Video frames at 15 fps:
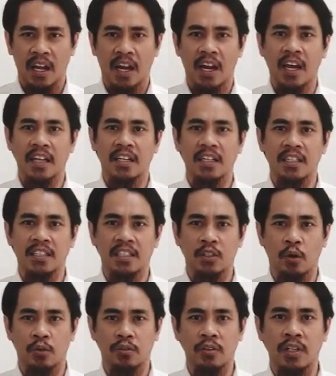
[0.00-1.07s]
let us
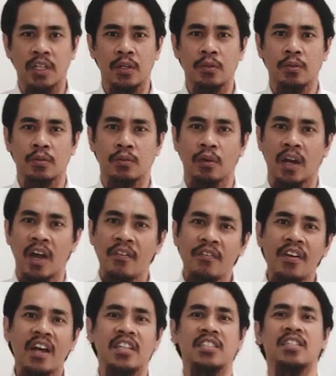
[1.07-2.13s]
continue to
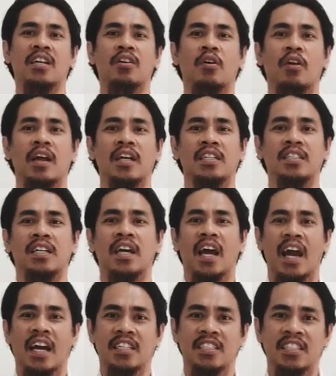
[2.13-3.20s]
leverage the knowledge
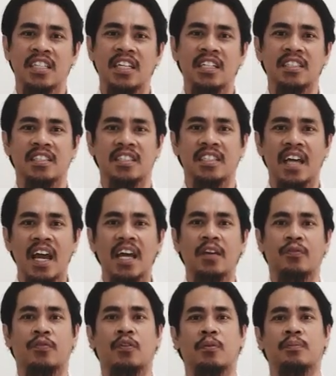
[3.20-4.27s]
and skills
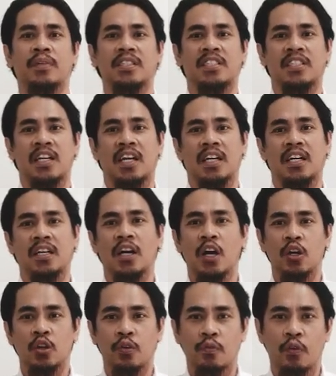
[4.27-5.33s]
gained from this training
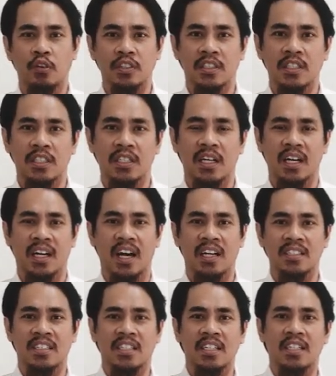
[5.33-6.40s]
to foster a
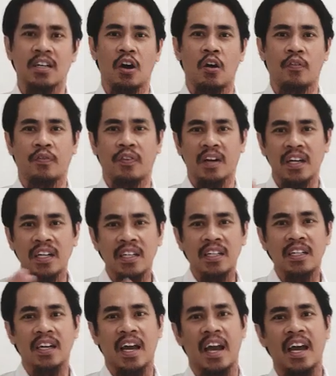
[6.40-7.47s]
culture of
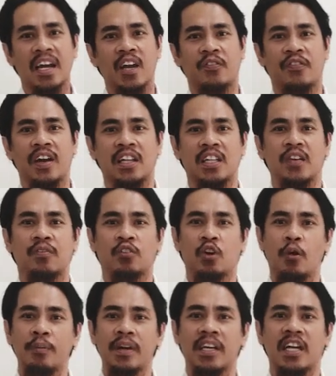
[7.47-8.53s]
clear and effective
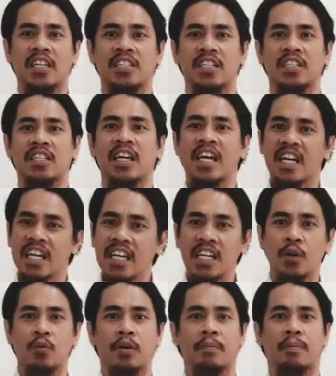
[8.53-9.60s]
communication in
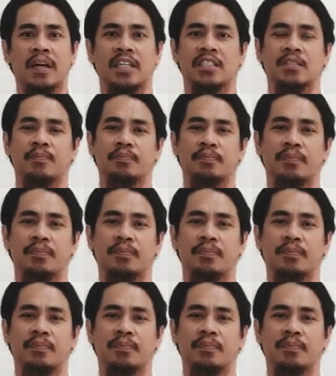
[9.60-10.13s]
the workplace.